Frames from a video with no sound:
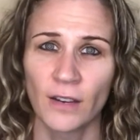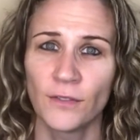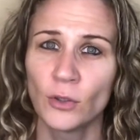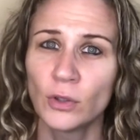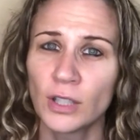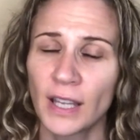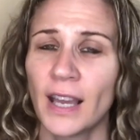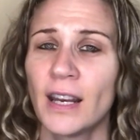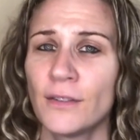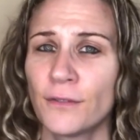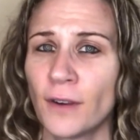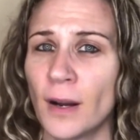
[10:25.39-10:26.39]
If you look at
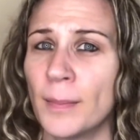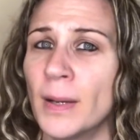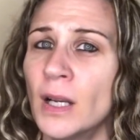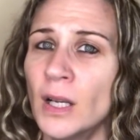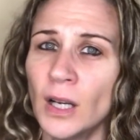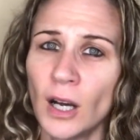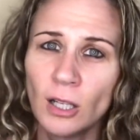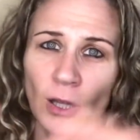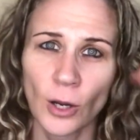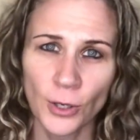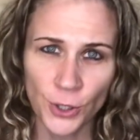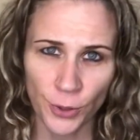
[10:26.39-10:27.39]
it from a
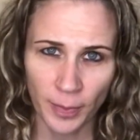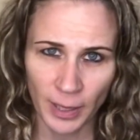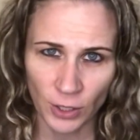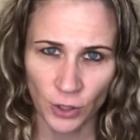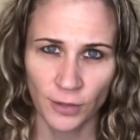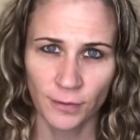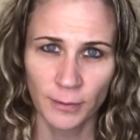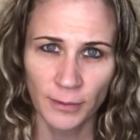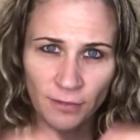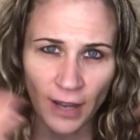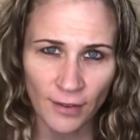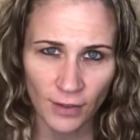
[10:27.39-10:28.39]
larger picture, from a
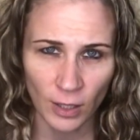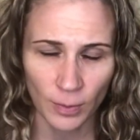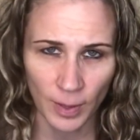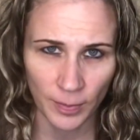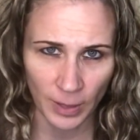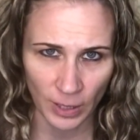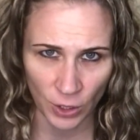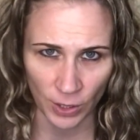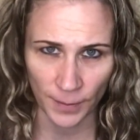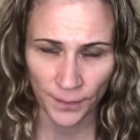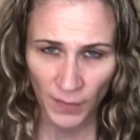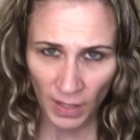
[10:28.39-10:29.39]
5-element
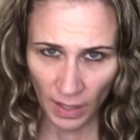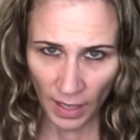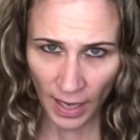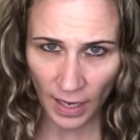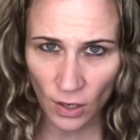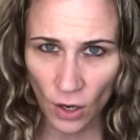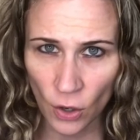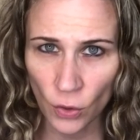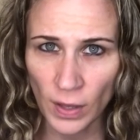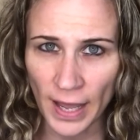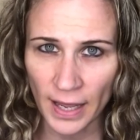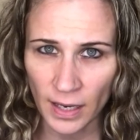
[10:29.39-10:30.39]
picture, and know
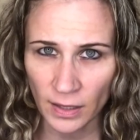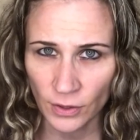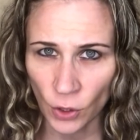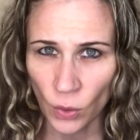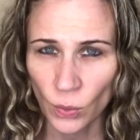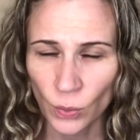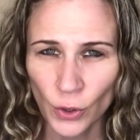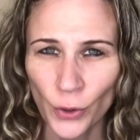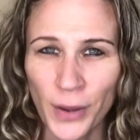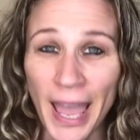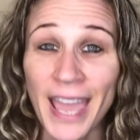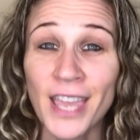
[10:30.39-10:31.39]
that
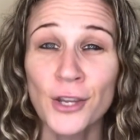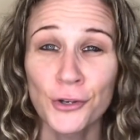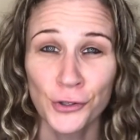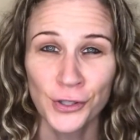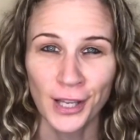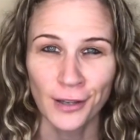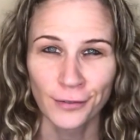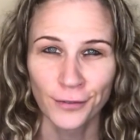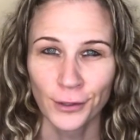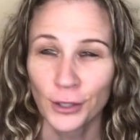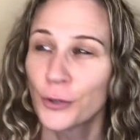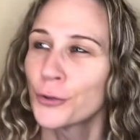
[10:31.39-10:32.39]
don't hate yourself
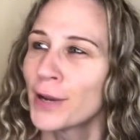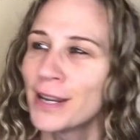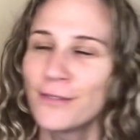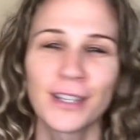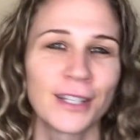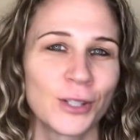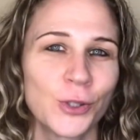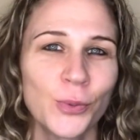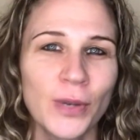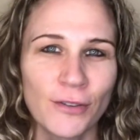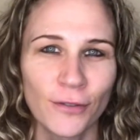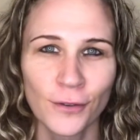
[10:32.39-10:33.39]
for craving a
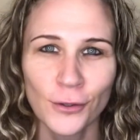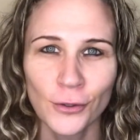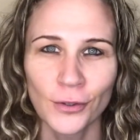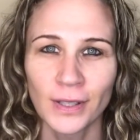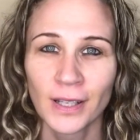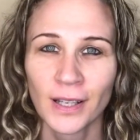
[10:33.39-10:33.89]
sweet food.